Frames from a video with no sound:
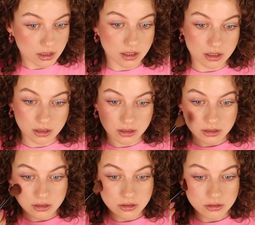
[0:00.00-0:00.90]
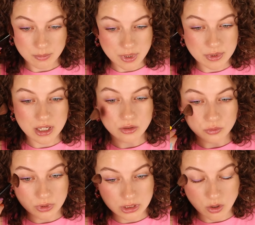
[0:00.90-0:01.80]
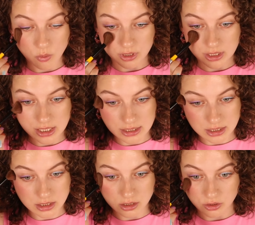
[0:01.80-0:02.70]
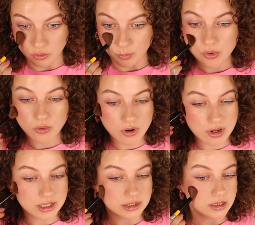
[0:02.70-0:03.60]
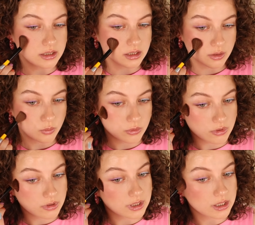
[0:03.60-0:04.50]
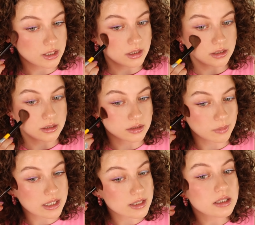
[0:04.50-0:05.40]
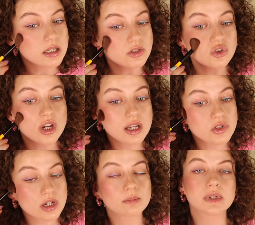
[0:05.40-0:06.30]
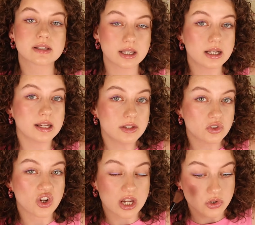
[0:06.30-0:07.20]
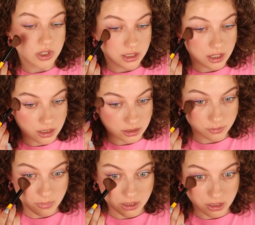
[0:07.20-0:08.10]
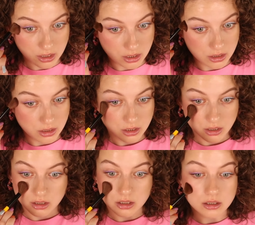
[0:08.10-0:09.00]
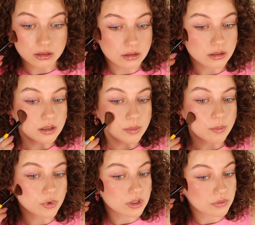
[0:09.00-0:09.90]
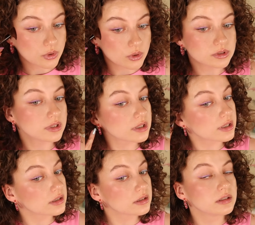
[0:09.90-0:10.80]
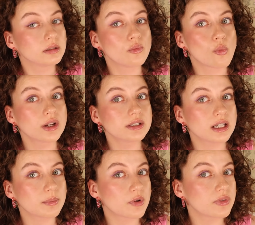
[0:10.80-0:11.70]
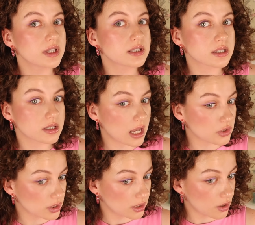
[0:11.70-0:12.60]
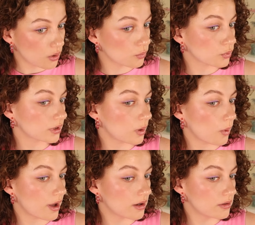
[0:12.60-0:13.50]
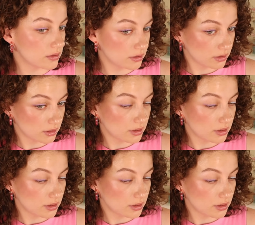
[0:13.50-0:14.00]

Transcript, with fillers: And sometimes I don't really know what it is. Is it a new product that's not working? Is my skin changing? My skin is changing and that's making it a little bit more difficult. Like, one dip of this is actually going really well.